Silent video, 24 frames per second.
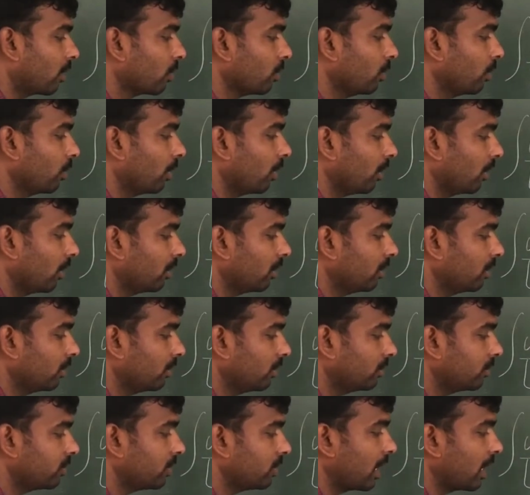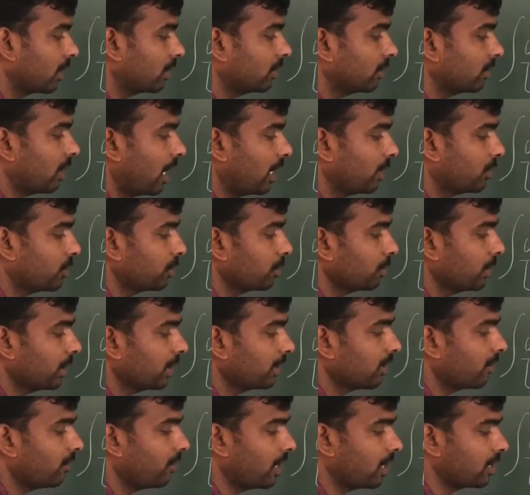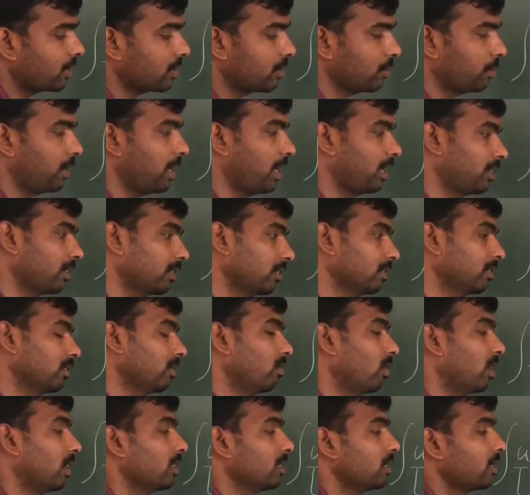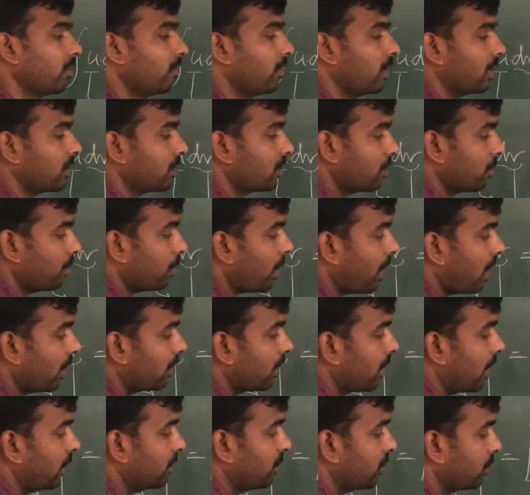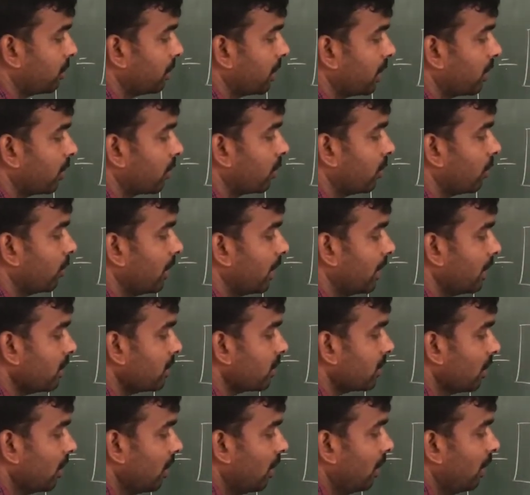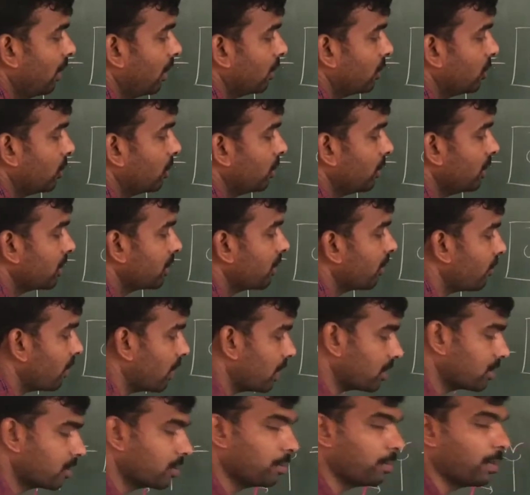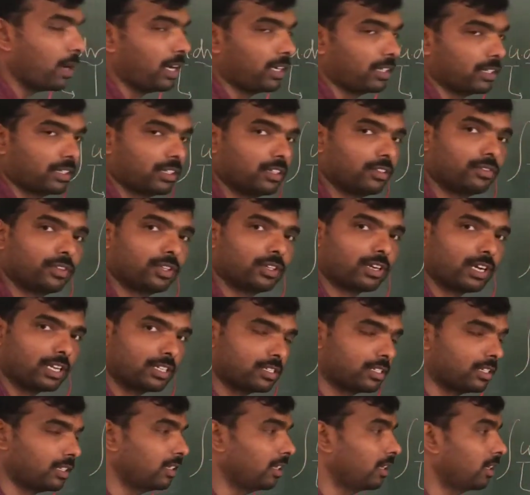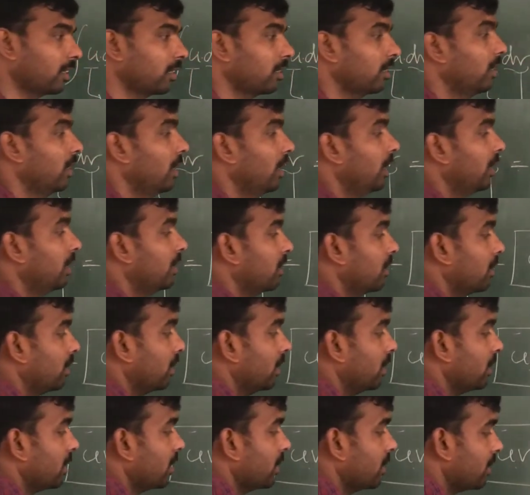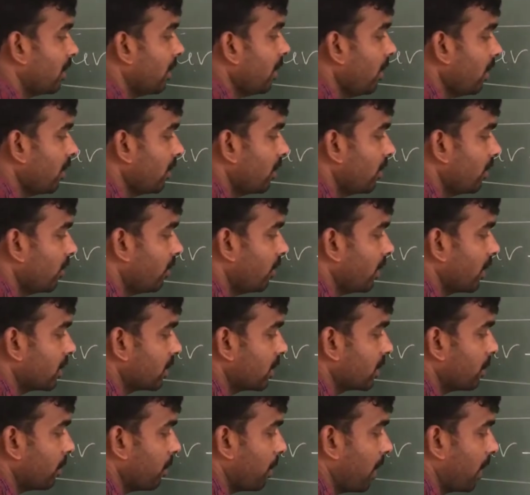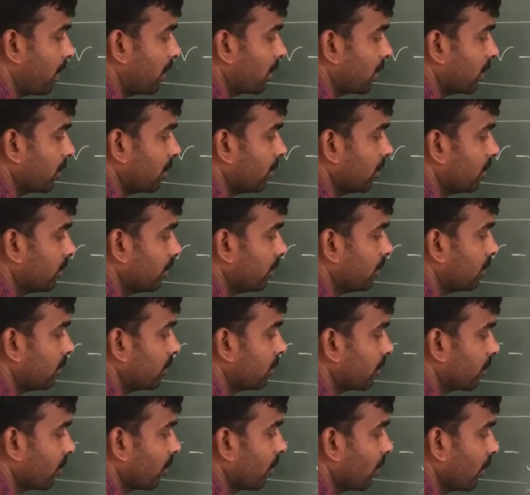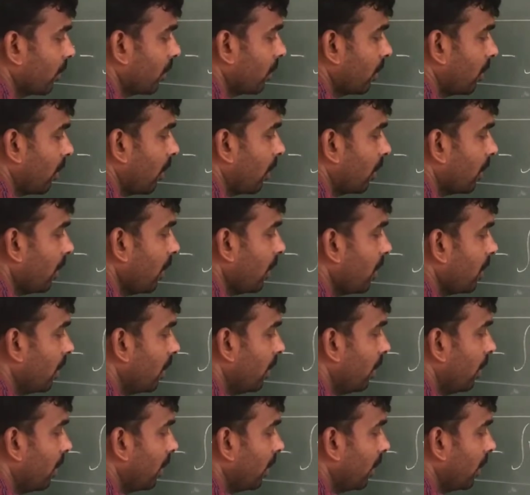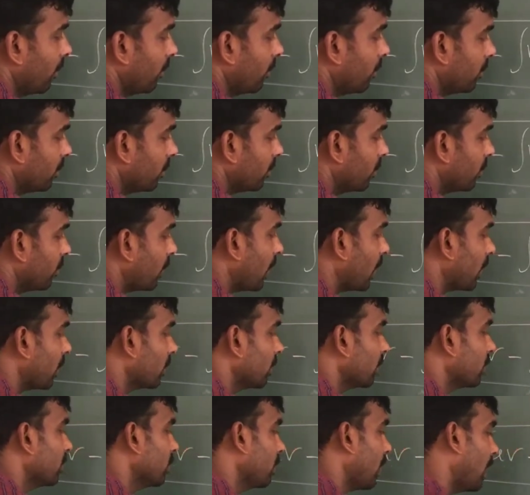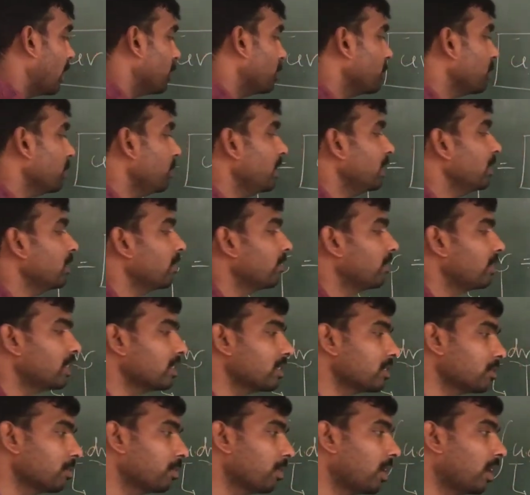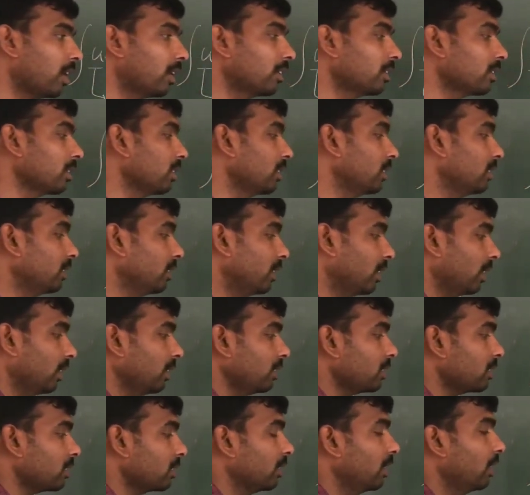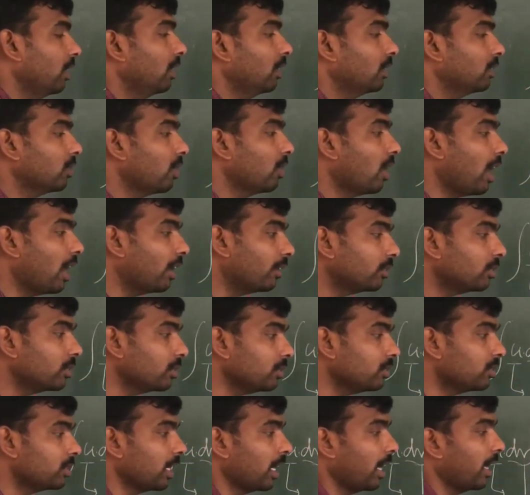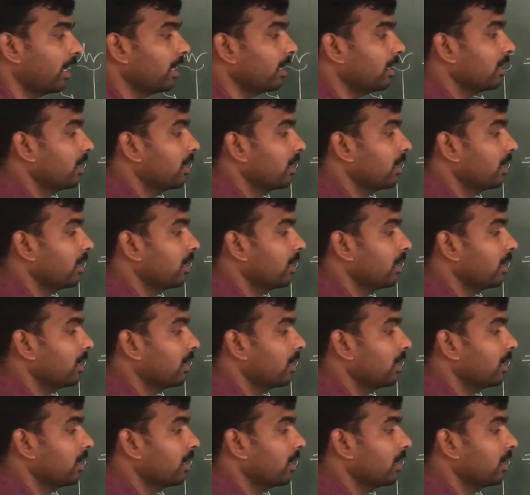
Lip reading: rule for assuming the first part. What is the first part? Assuming rule is u is the first part. If you consider it is a first part. Okay. For assuming the first part in this, you have to check